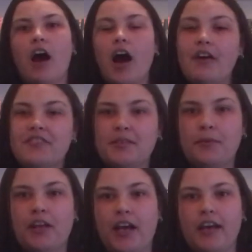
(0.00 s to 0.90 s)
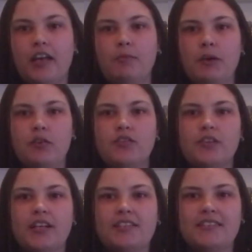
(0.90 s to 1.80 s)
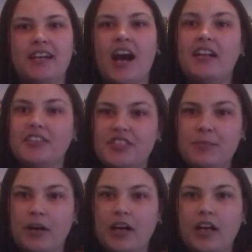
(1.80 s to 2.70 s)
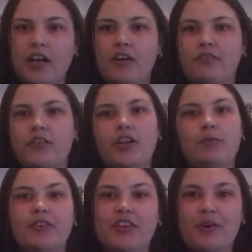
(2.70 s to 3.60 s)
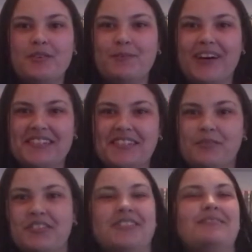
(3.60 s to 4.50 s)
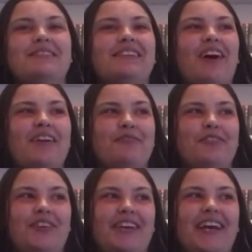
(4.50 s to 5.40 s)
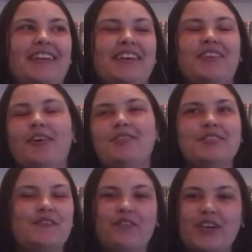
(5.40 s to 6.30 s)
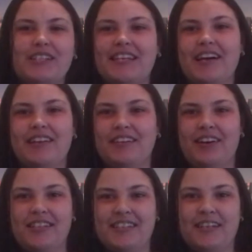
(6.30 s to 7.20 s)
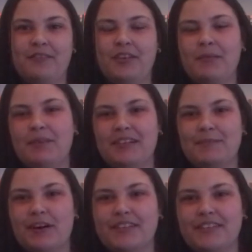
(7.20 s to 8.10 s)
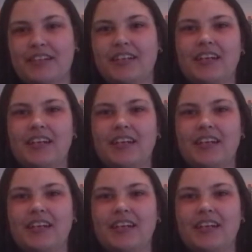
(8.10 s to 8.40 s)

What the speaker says: After the play, we also get to see Hanajima flirting with Kyo's master, which is kind of funny, and then Kyo just freaks out at the idea of him and his master